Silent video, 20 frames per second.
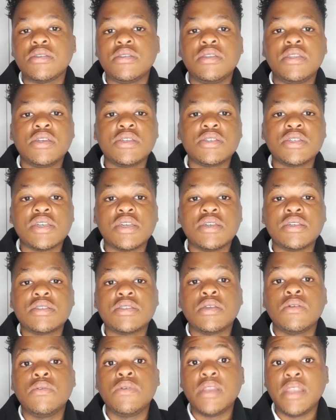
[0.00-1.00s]
niche is
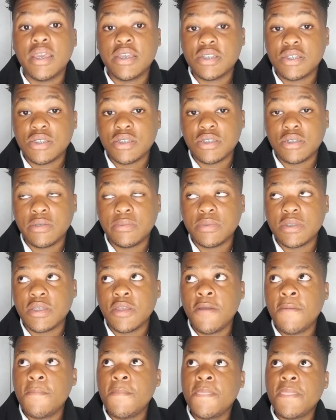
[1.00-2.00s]
relationships.
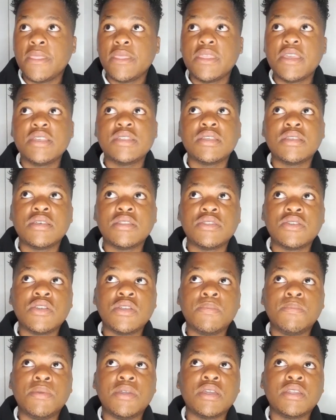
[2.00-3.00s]
These are the three
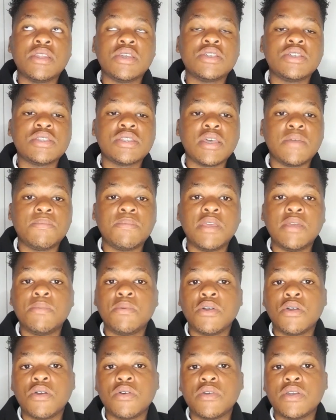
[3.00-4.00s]
big niches that people
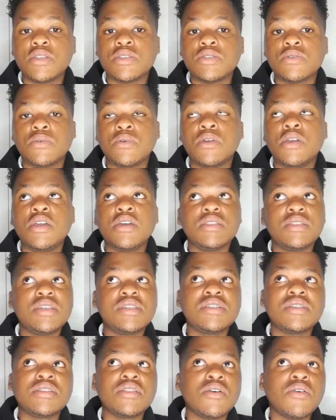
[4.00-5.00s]
go into. These
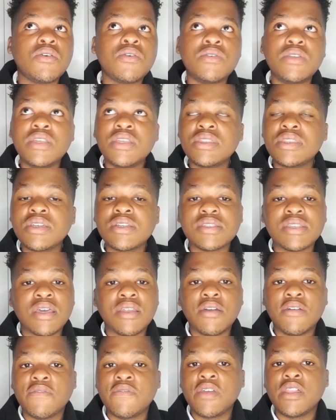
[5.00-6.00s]
are the only things that
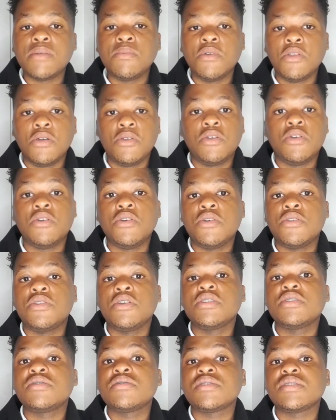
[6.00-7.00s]
are available on earth
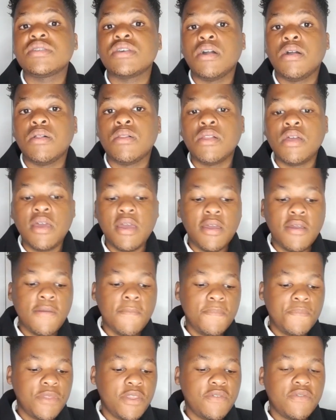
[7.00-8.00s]
to sell.
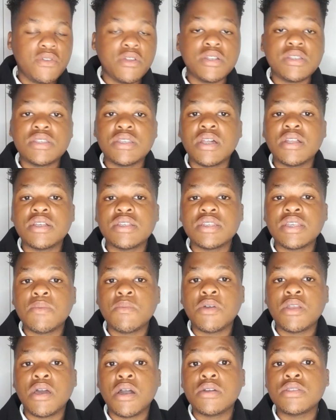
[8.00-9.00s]
If you're not selling
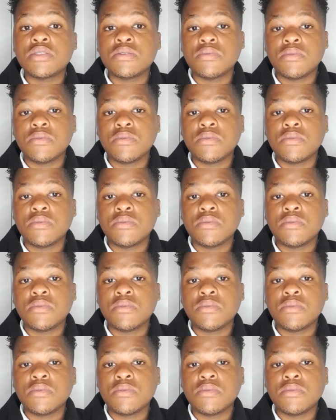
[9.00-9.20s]
someone on